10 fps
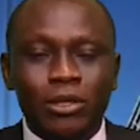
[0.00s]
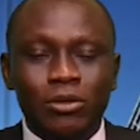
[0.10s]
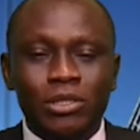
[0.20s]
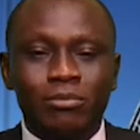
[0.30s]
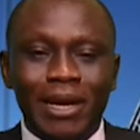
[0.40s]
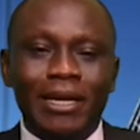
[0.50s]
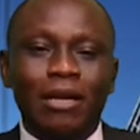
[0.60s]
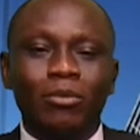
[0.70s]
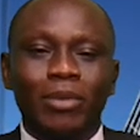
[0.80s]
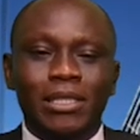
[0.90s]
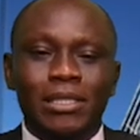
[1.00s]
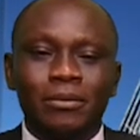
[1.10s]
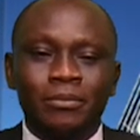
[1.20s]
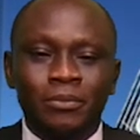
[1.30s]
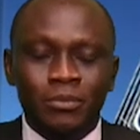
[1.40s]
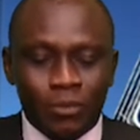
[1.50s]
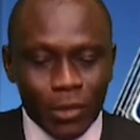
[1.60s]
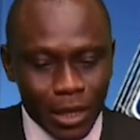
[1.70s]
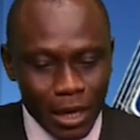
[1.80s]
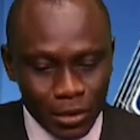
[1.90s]
us. Michael Obasi
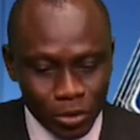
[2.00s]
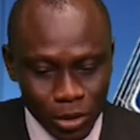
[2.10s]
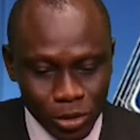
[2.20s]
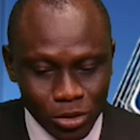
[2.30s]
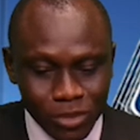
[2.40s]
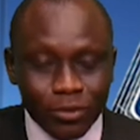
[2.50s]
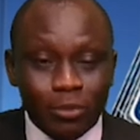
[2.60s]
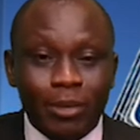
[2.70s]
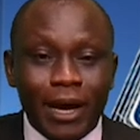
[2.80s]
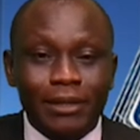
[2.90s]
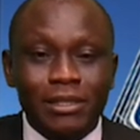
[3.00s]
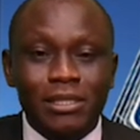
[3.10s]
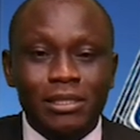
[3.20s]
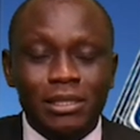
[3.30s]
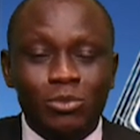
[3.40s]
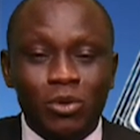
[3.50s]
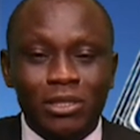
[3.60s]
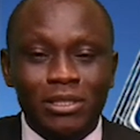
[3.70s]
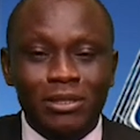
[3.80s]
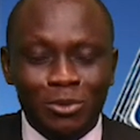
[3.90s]
uh, joins us from Paris this
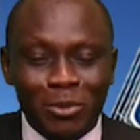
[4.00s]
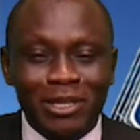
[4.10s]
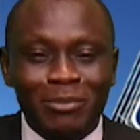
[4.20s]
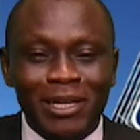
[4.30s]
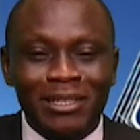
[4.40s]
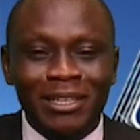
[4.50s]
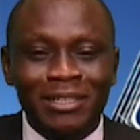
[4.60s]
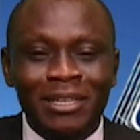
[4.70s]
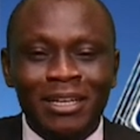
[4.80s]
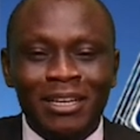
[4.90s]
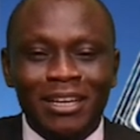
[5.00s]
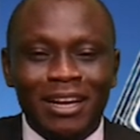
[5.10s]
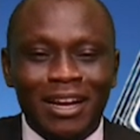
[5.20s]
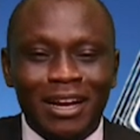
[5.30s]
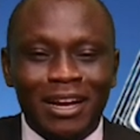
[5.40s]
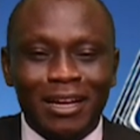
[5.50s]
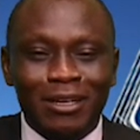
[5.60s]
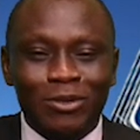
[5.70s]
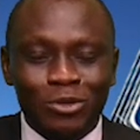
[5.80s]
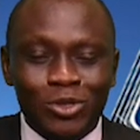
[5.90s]
morning. Good morning, Michael. Uh,
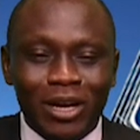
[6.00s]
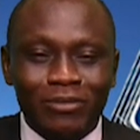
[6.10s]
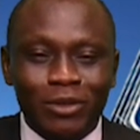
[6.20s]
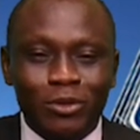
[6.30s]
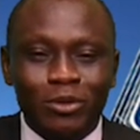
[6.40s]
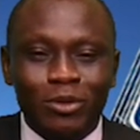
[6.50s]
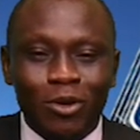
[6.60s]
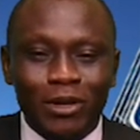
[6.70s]
good to have you on